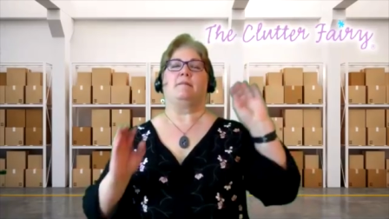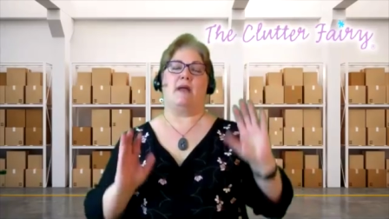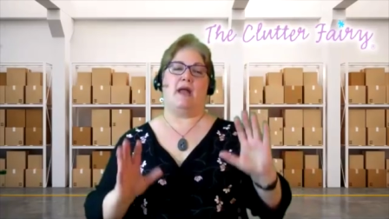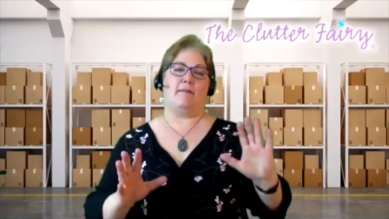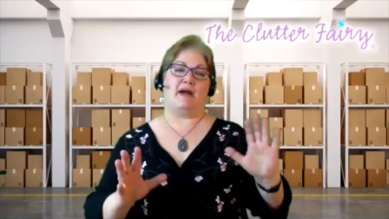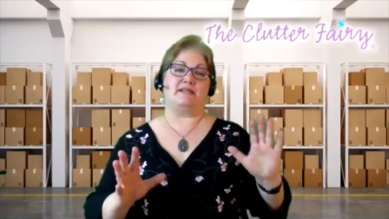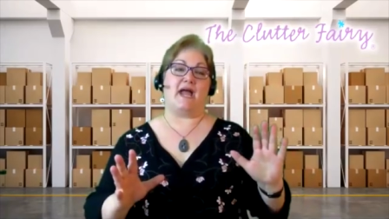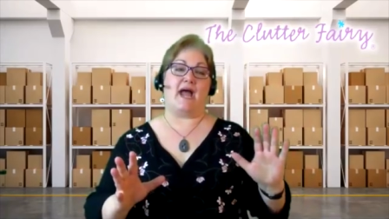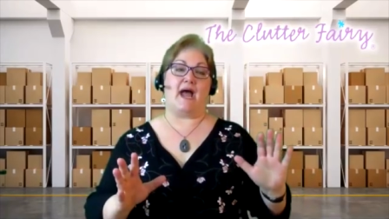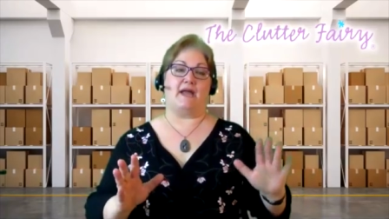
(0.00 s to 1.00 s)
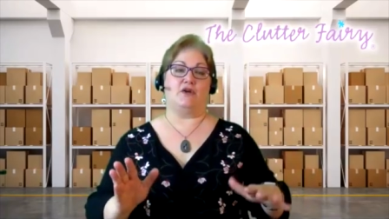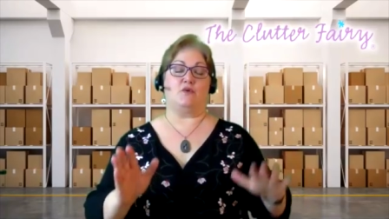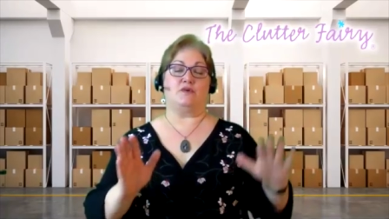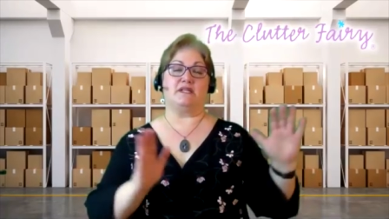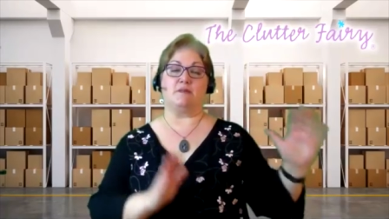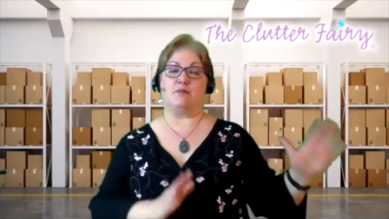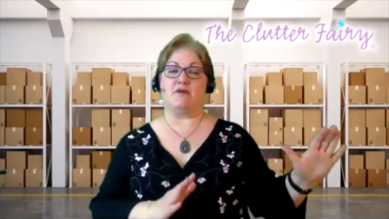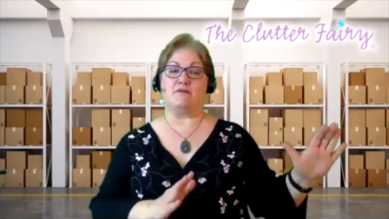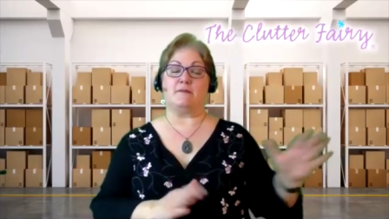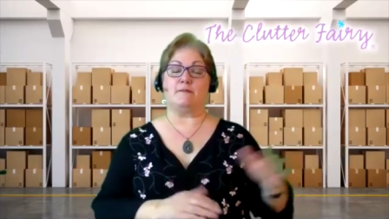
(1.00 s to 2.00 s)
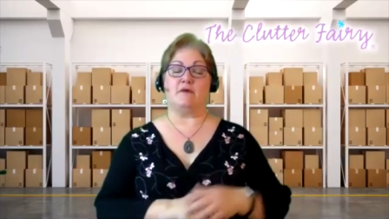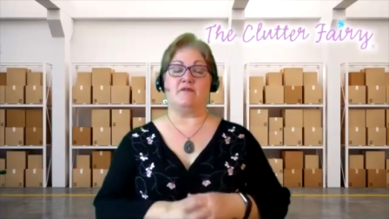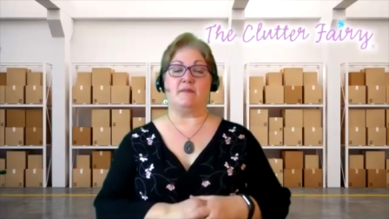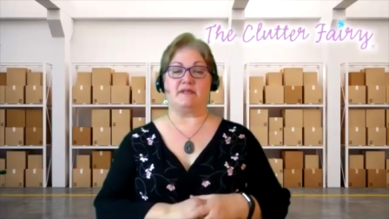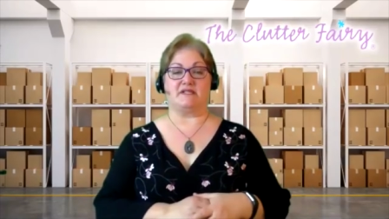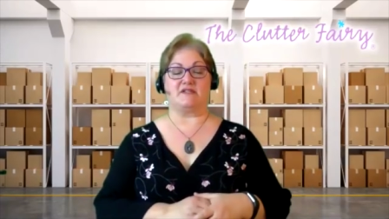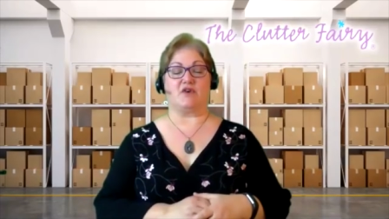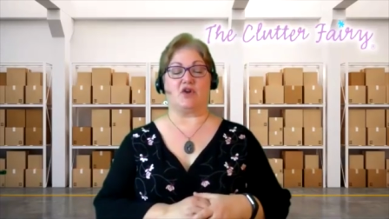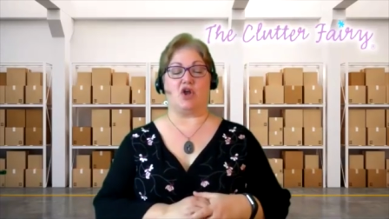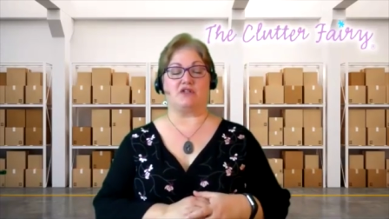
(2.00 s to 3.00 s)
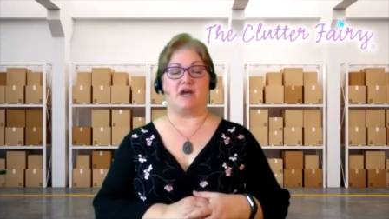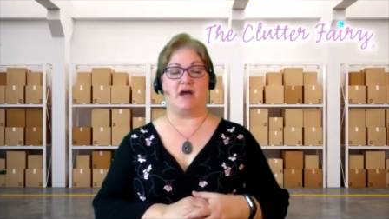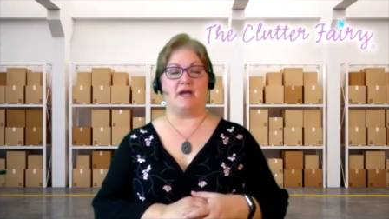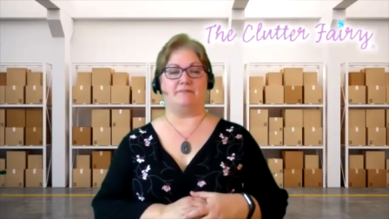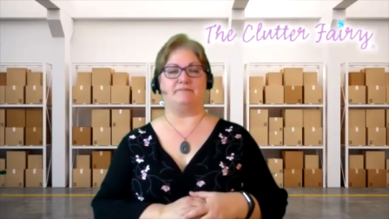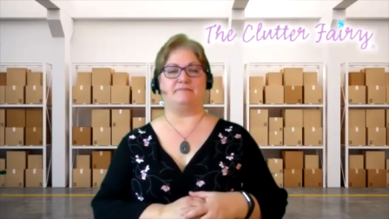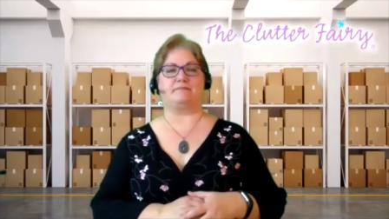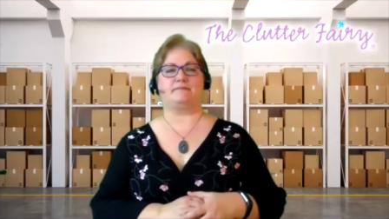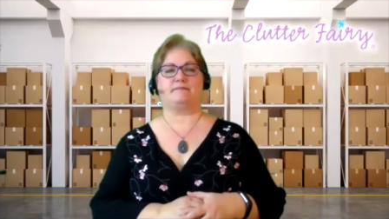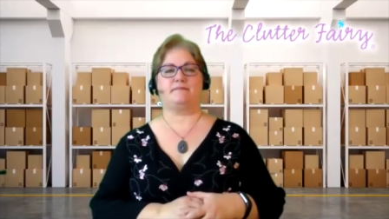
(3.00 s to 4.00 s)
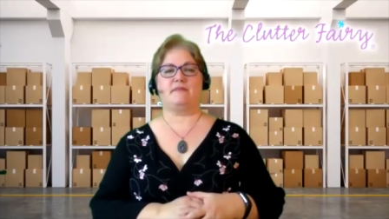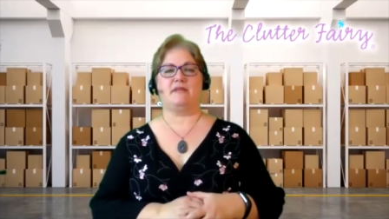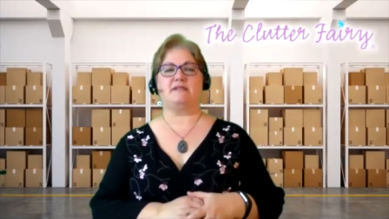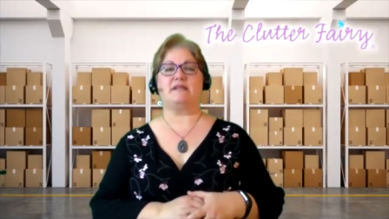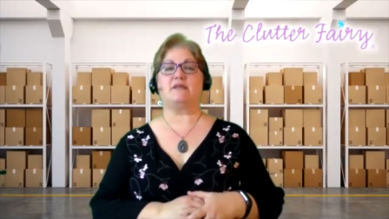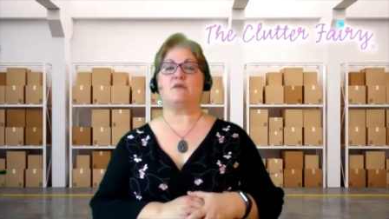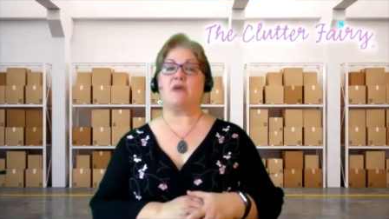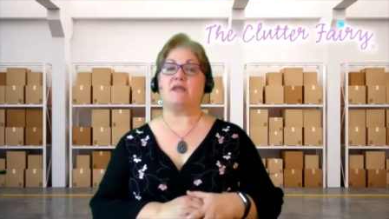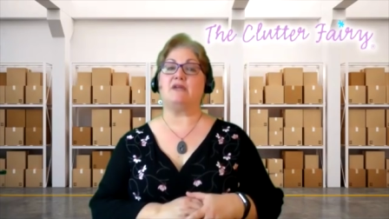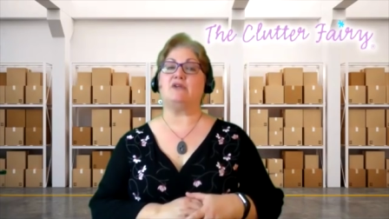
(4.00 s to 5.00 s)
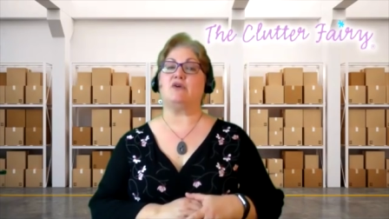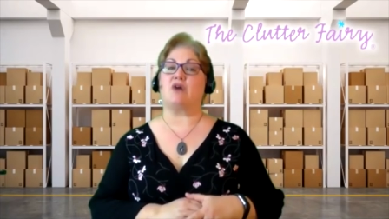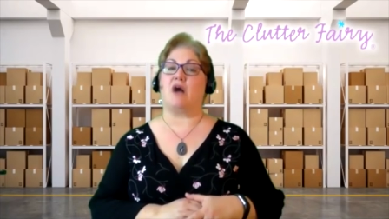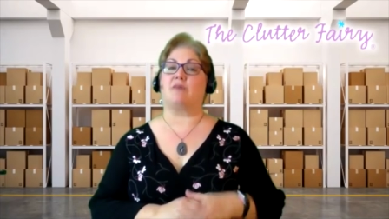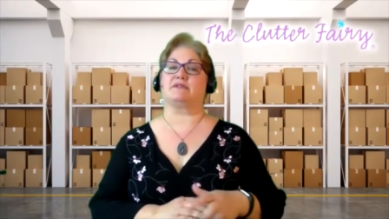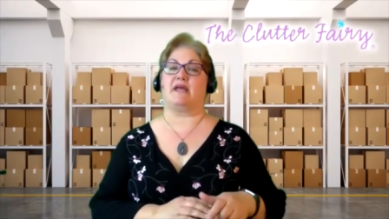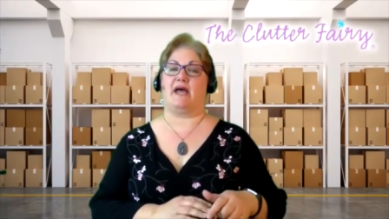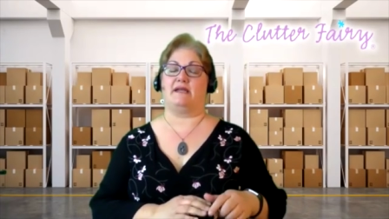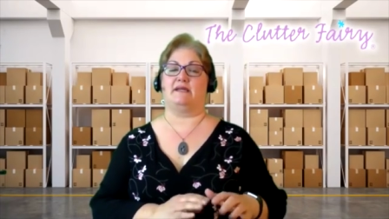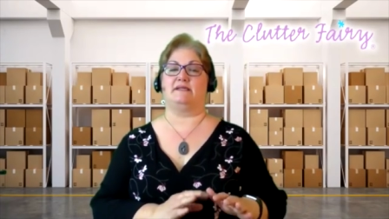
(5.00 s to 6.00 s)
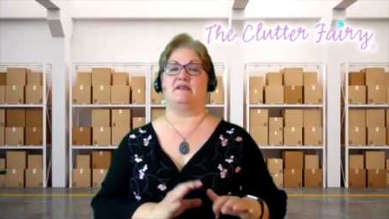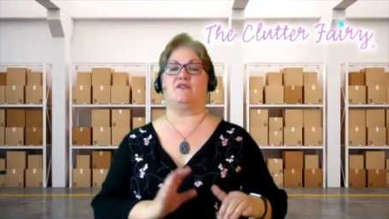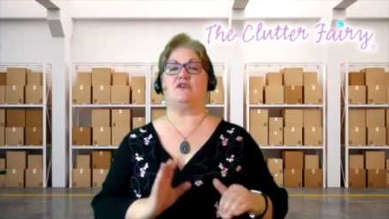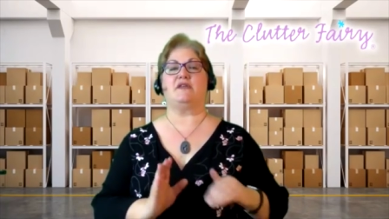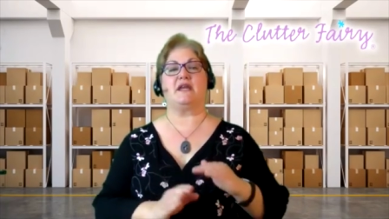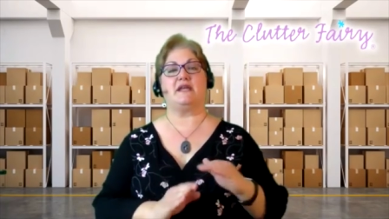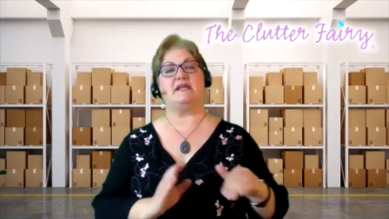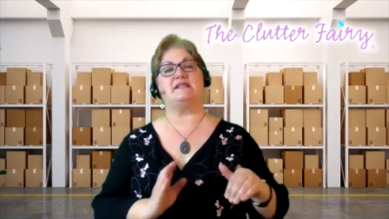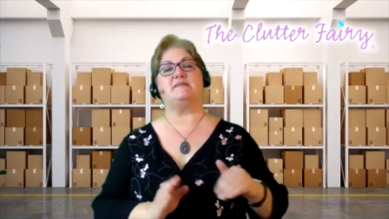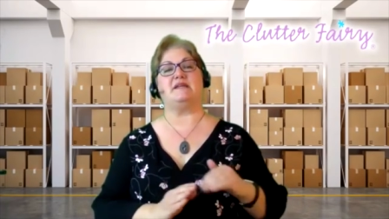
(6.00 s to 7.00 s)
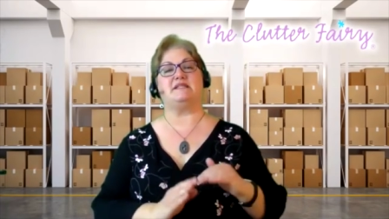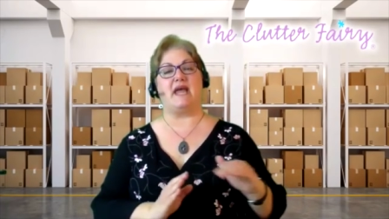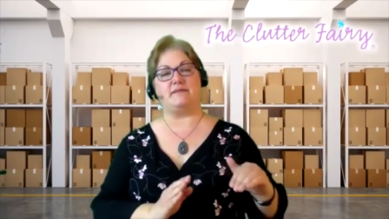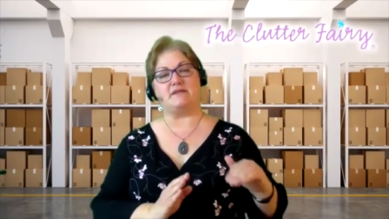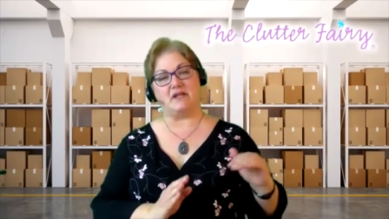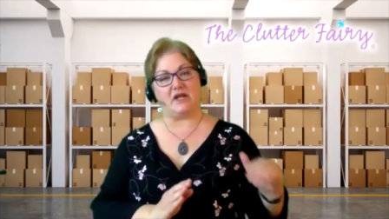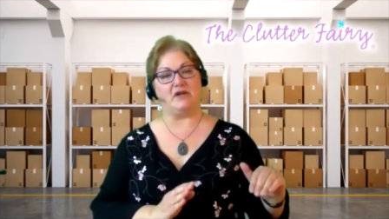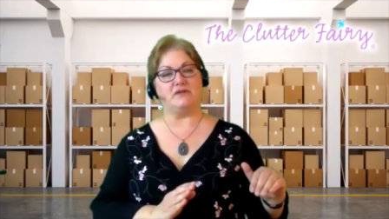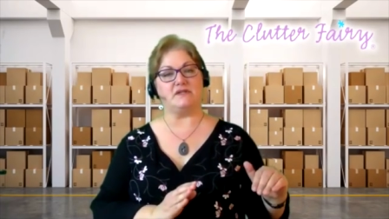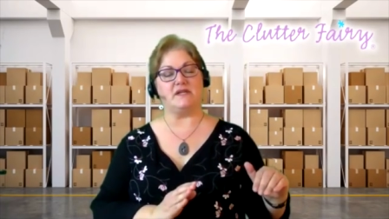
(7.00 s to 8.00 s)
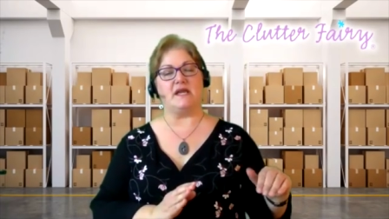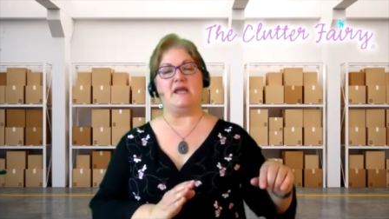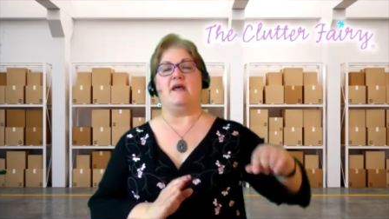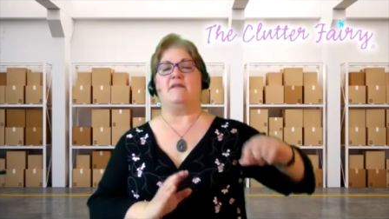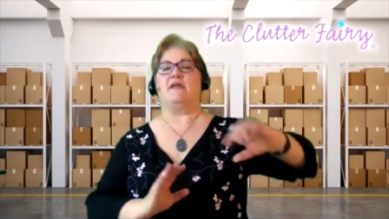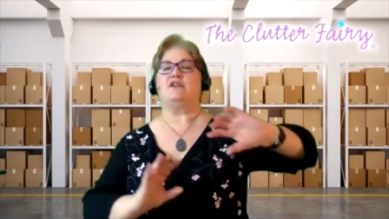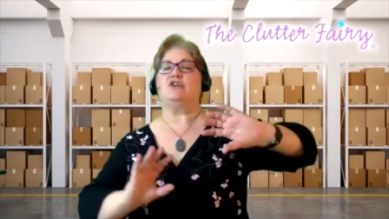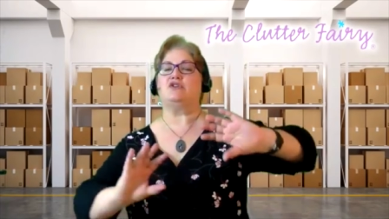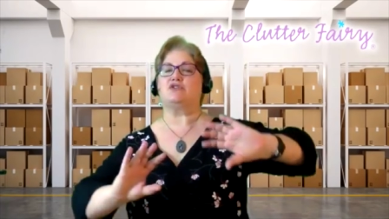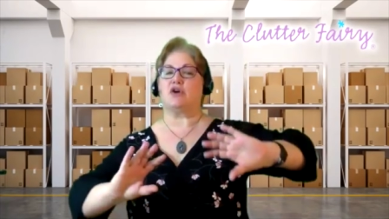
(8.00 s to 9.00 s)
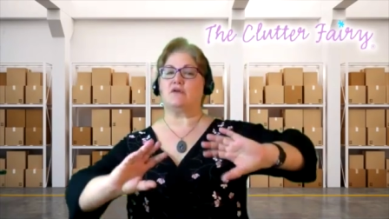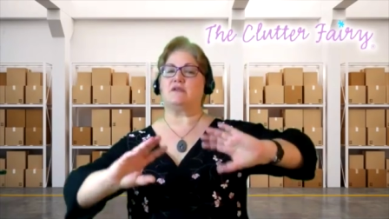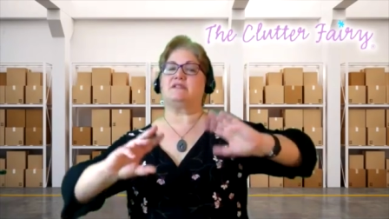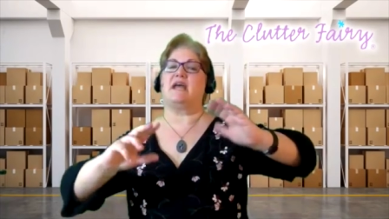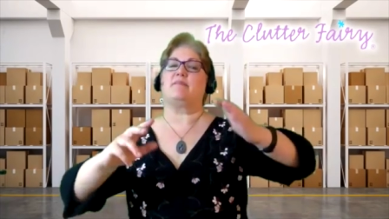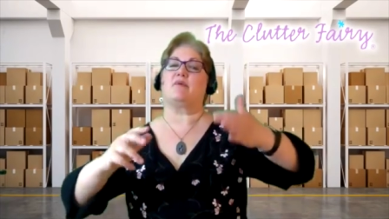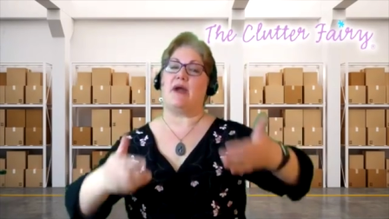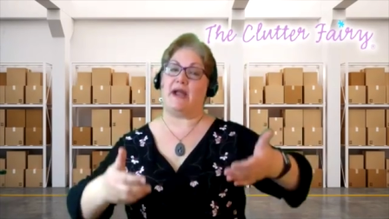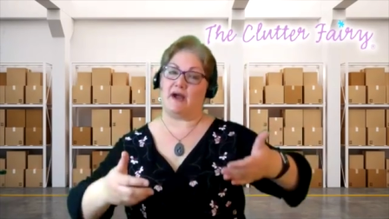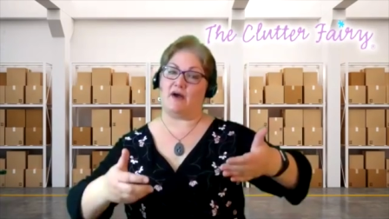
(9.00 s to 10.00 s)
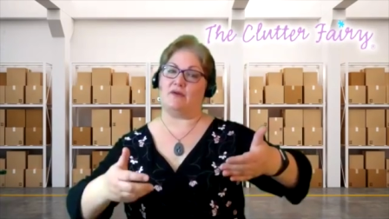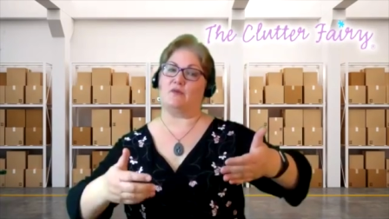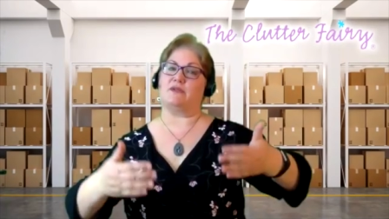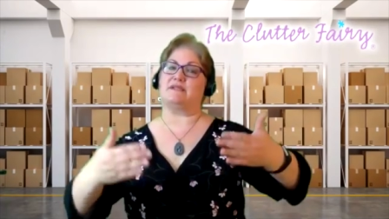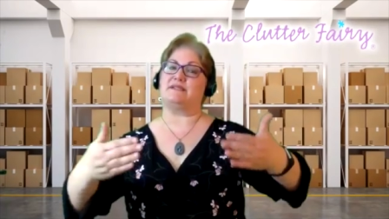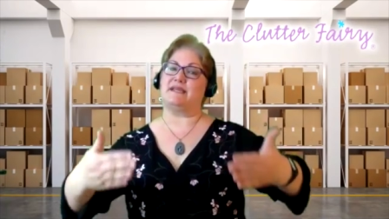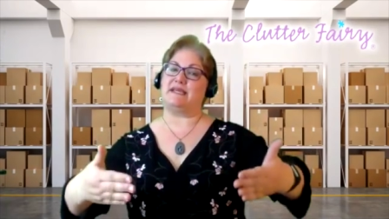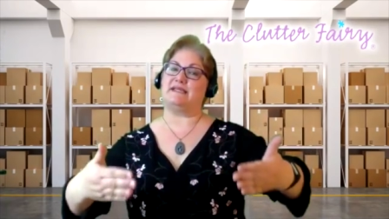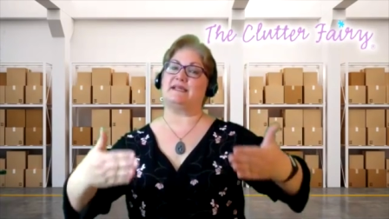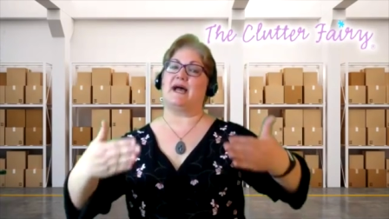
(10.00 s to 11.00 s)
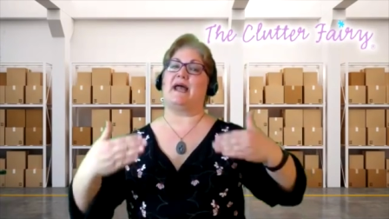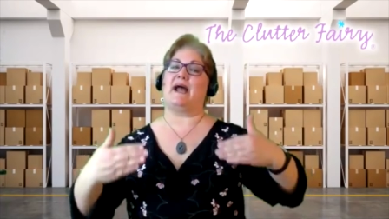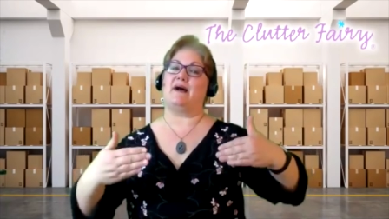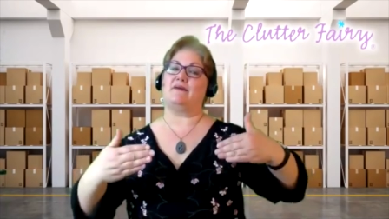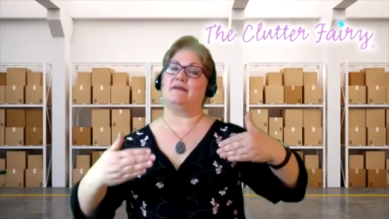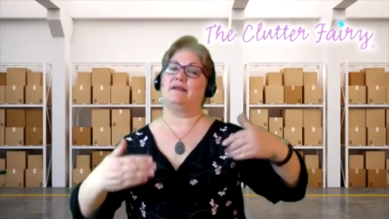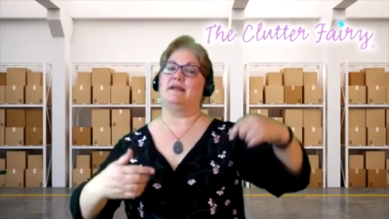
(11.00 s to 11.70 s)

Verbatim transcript: And my dad, who was in the moving business for a long time, said the way that you accomplish that is if you think it needs to be taped closed, then you turn the tape around with the sticky side out